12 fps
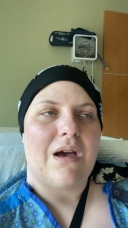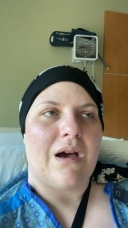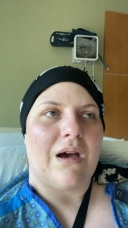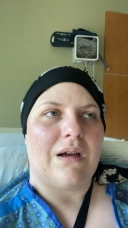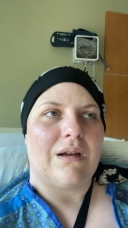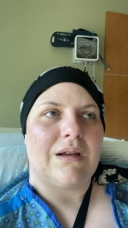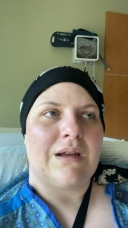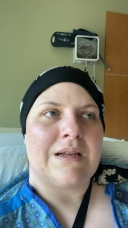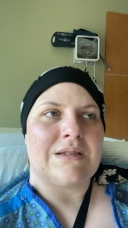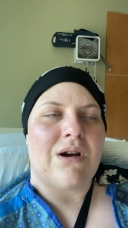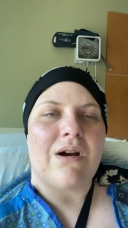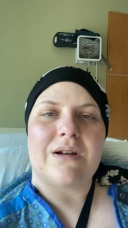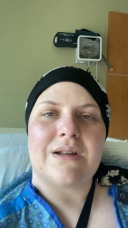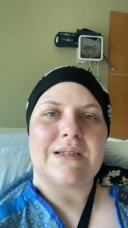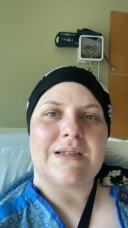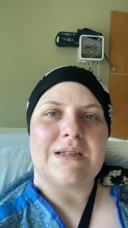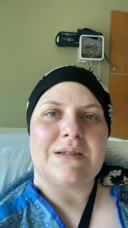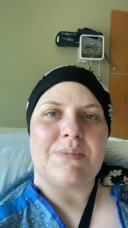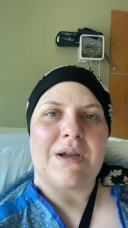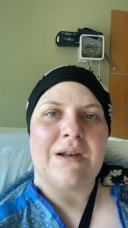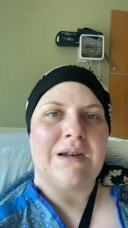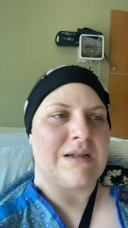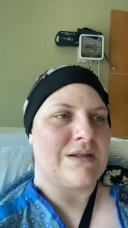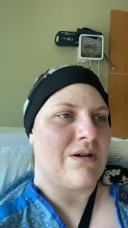uh, as hard as this has been
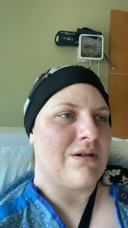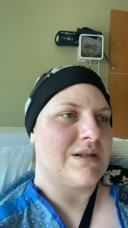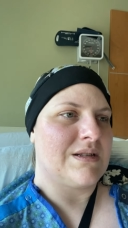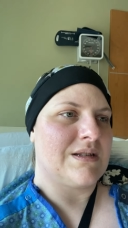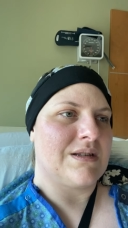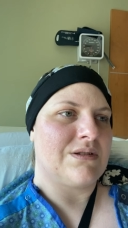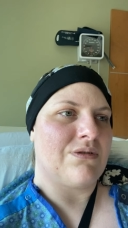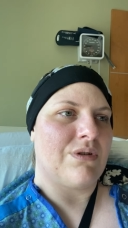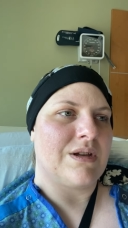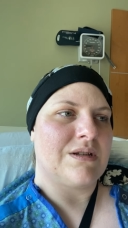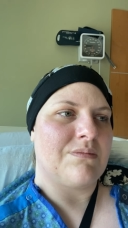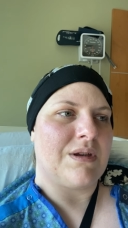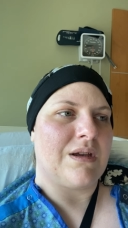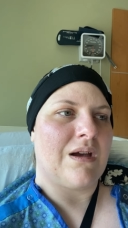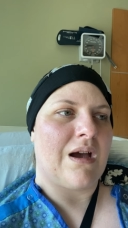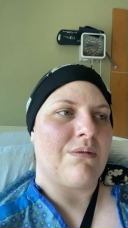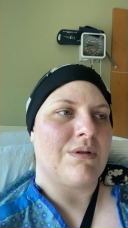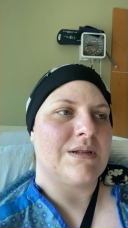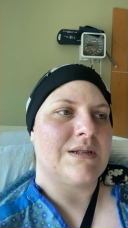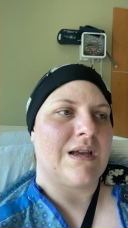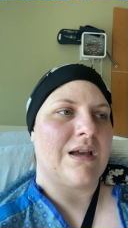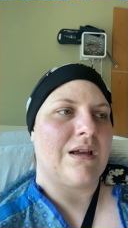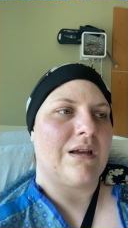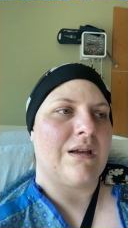and as hard as this is going to be i would
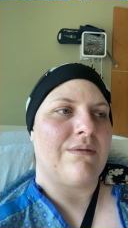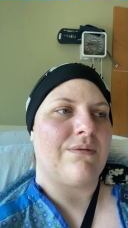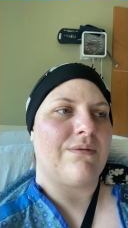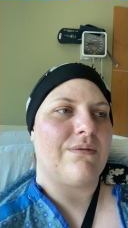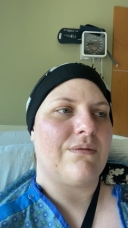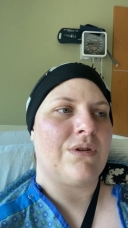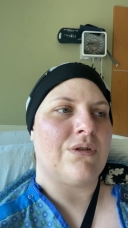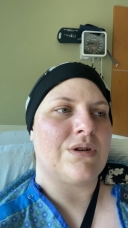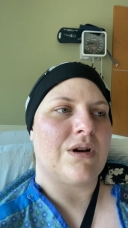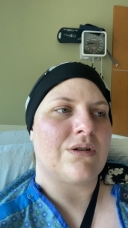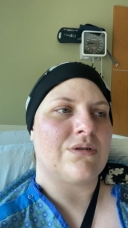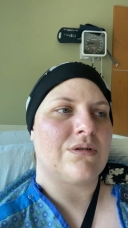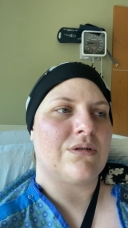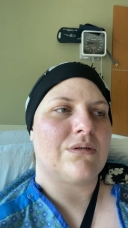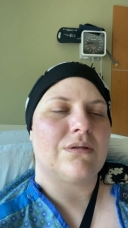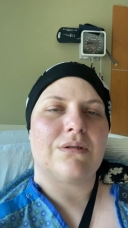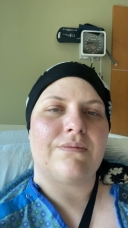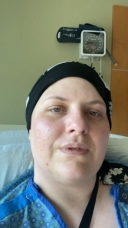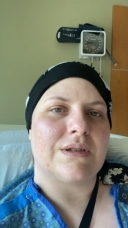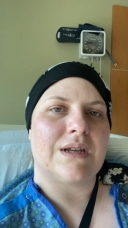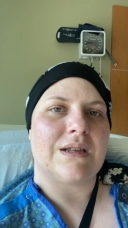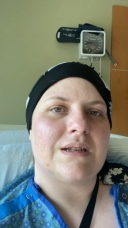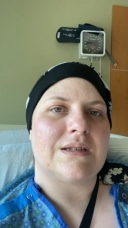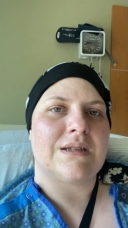say if your doctor feels
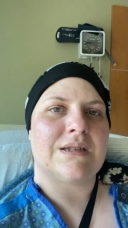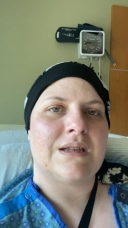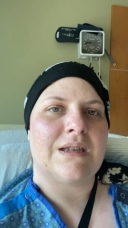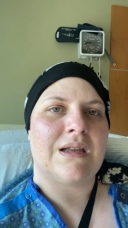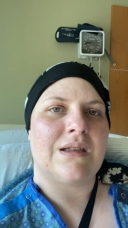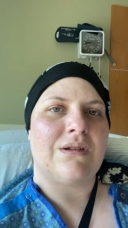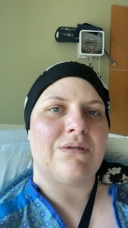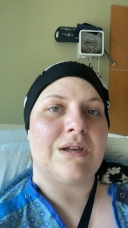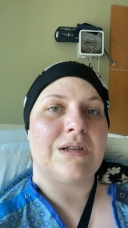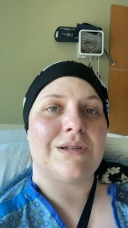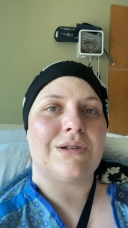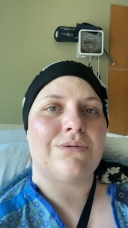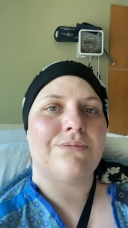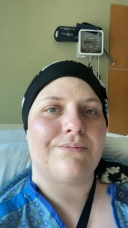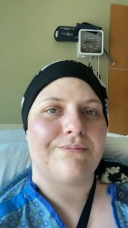like this is the thing that you need to do